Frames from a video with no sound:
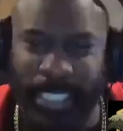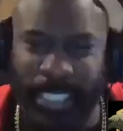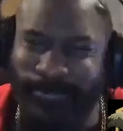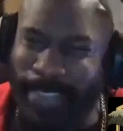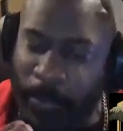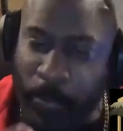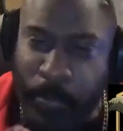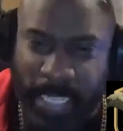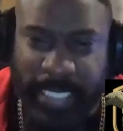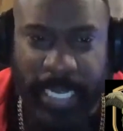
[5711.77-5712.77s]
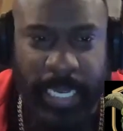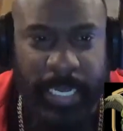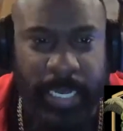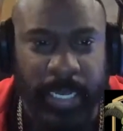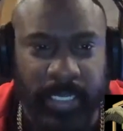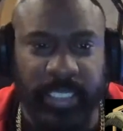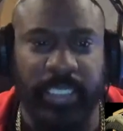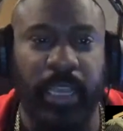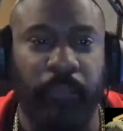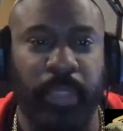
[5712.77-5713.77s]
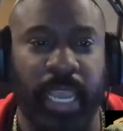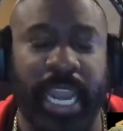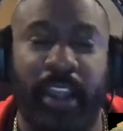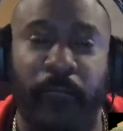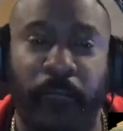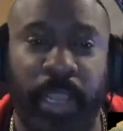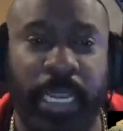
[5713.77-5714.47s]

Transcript: they're missing something, and I really